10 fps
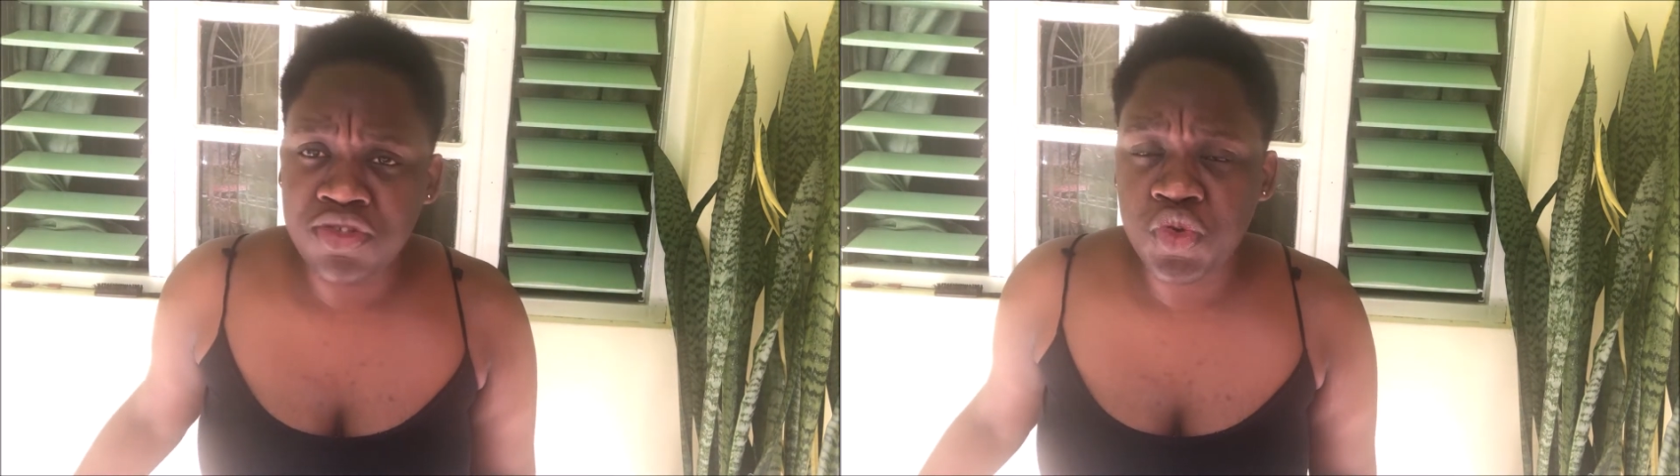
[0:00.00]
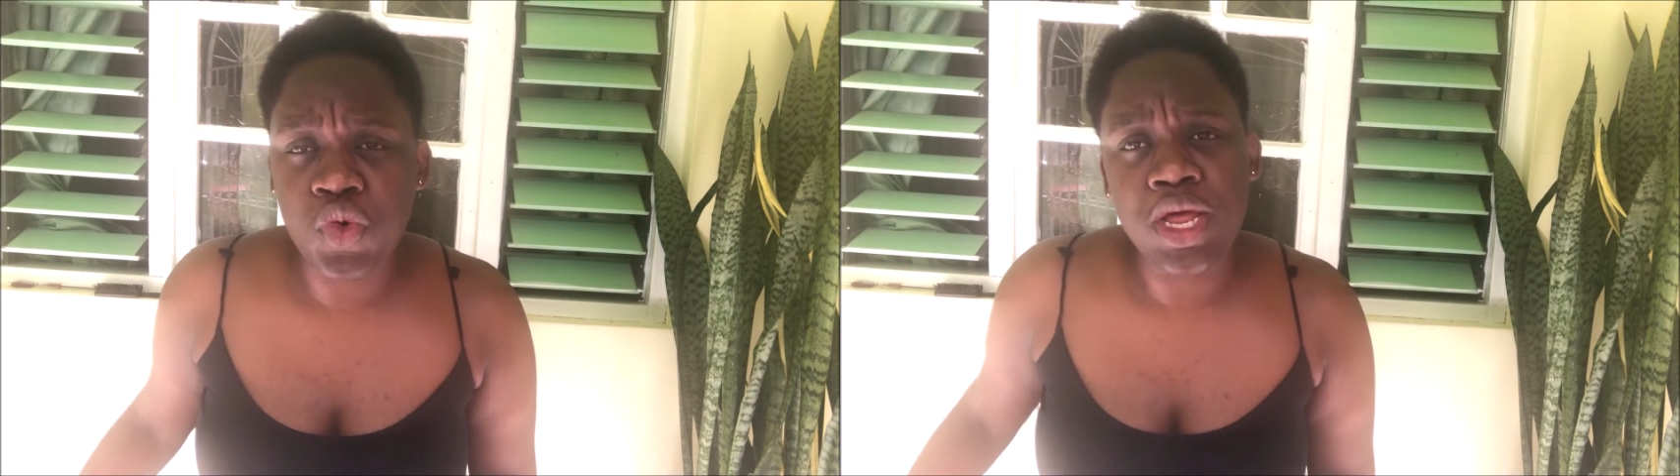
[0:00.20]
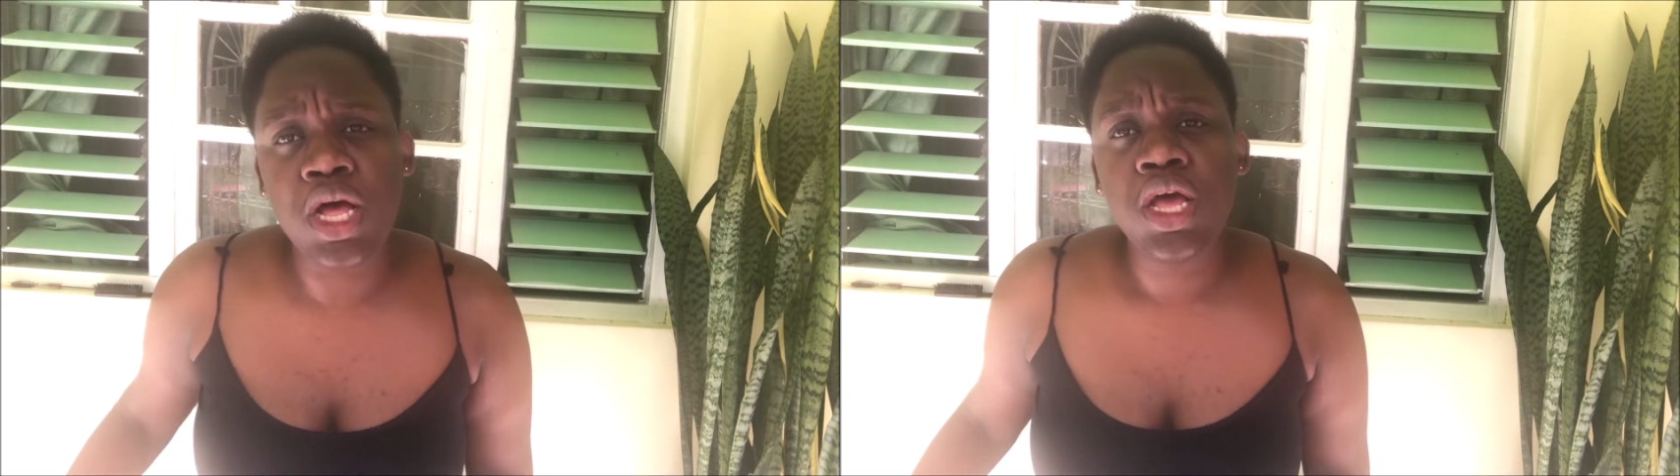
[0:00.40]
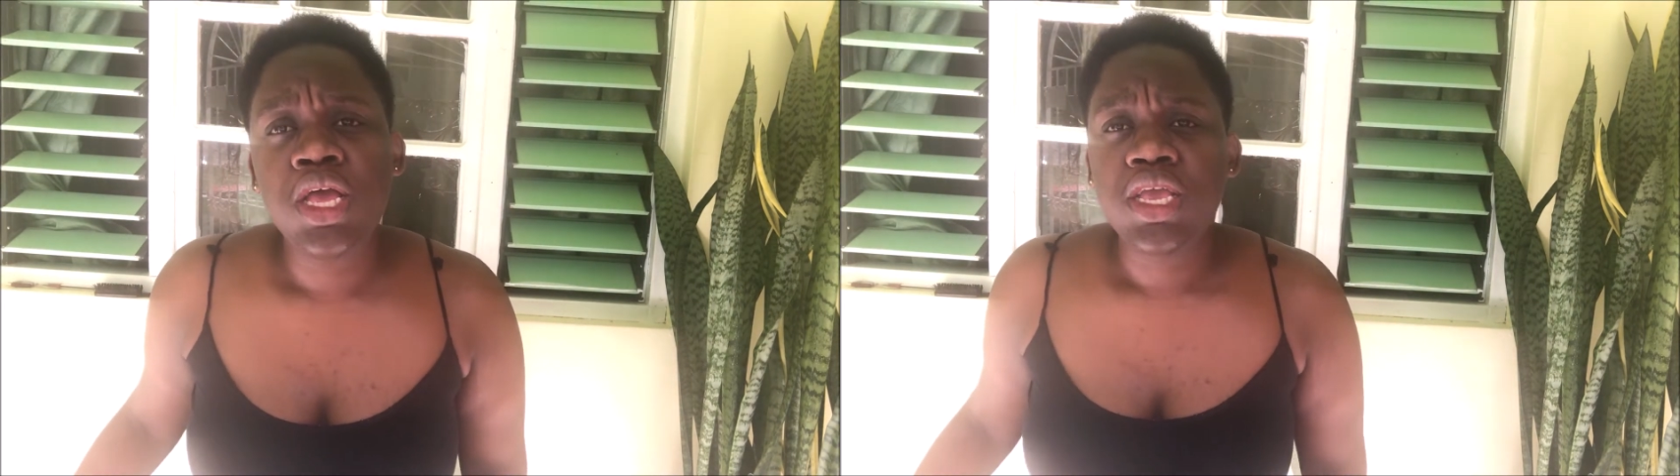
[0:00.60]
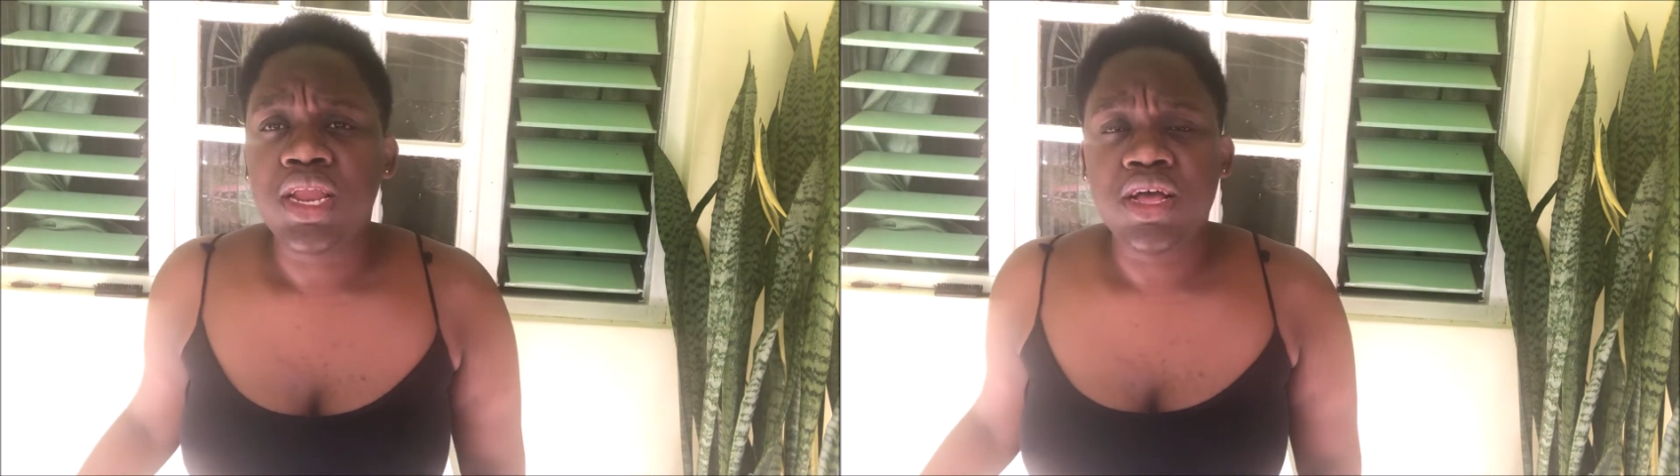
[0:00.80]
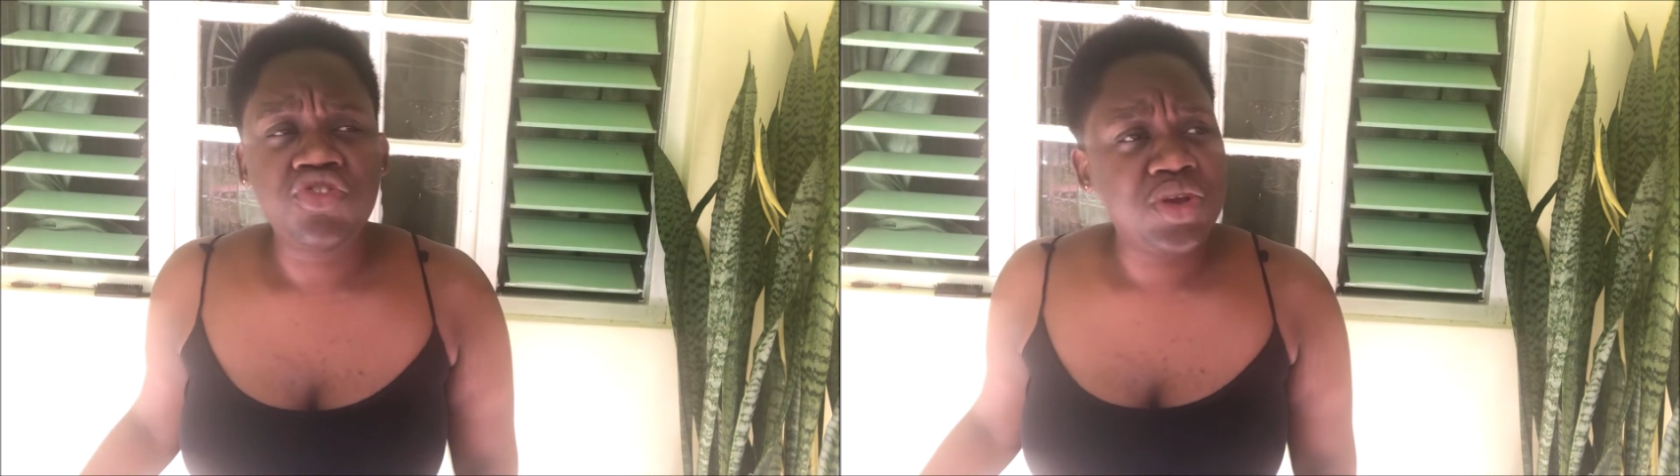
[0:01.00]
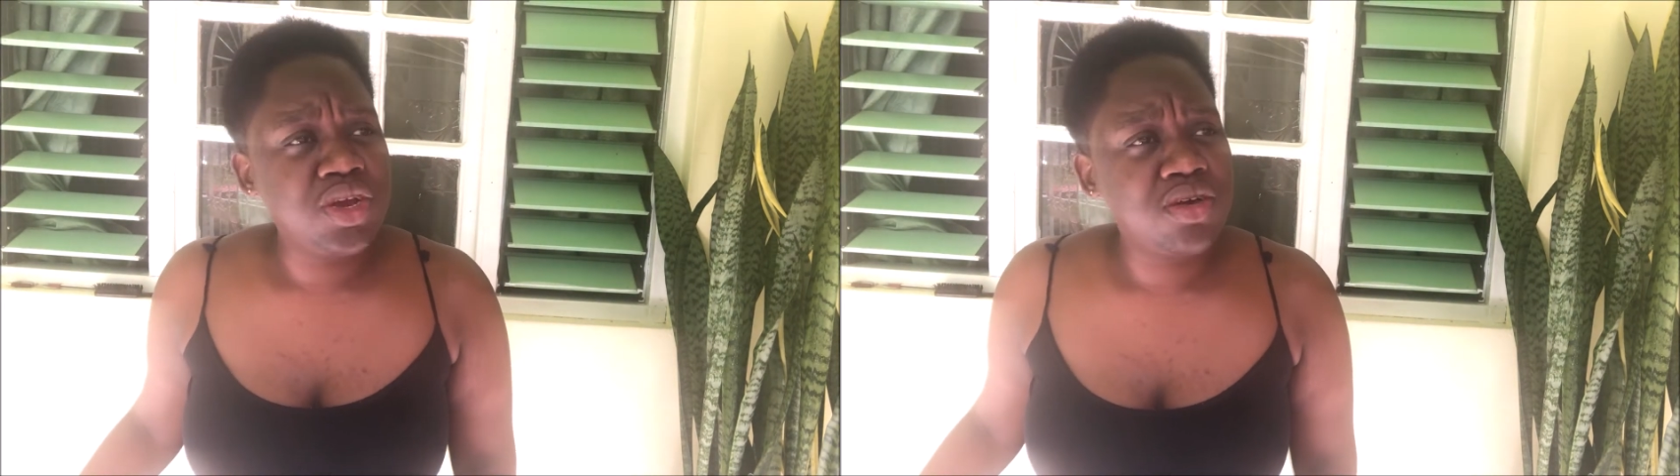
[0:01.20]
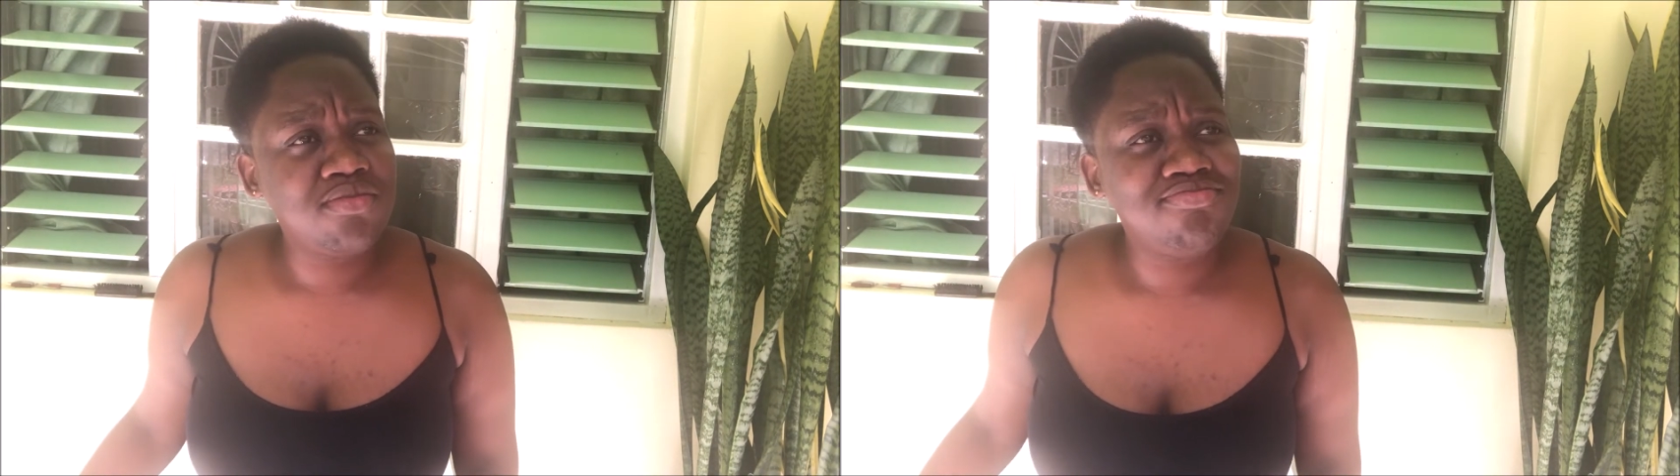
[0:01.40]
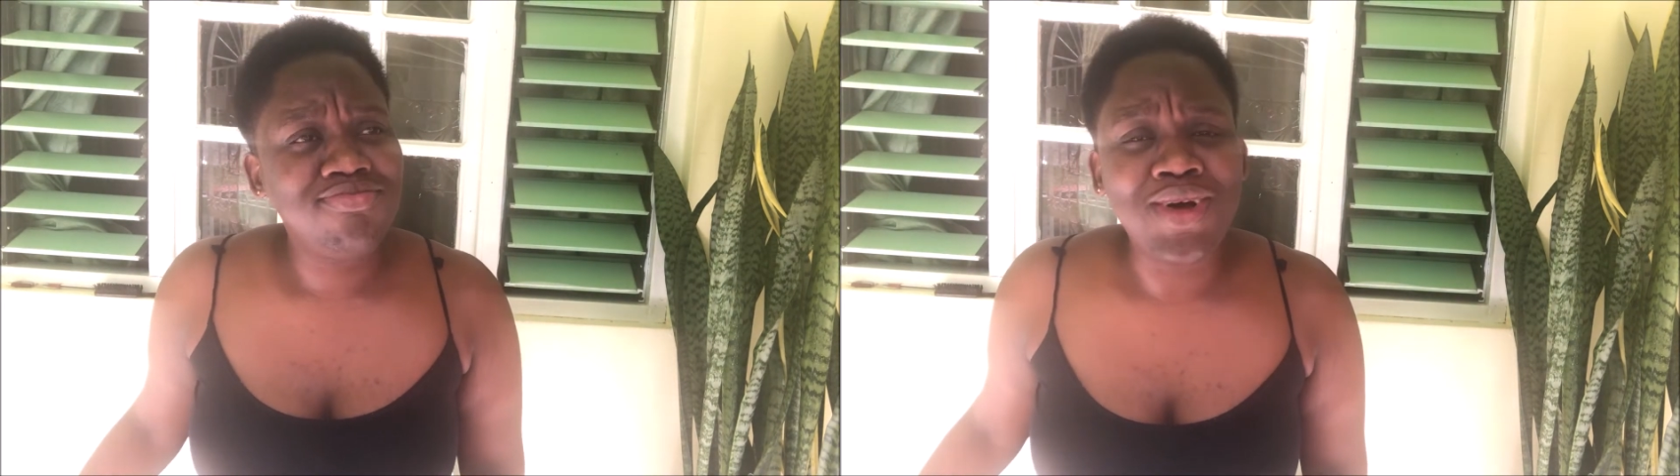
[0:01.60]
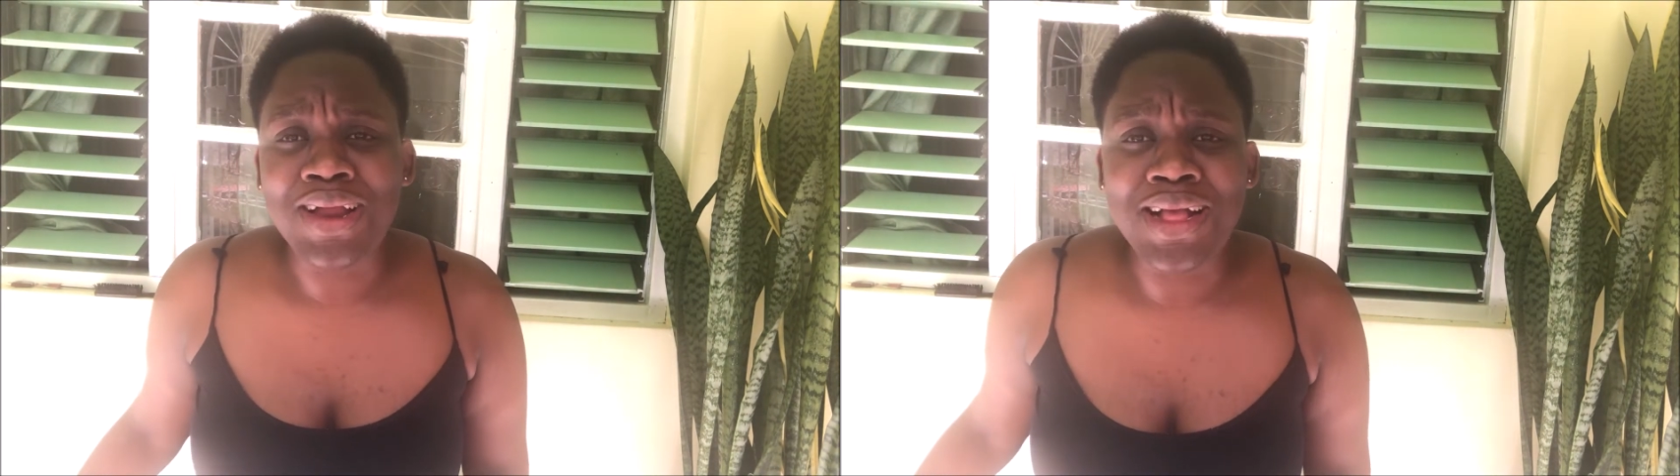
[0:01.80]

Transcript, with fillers: soda, you're not drink not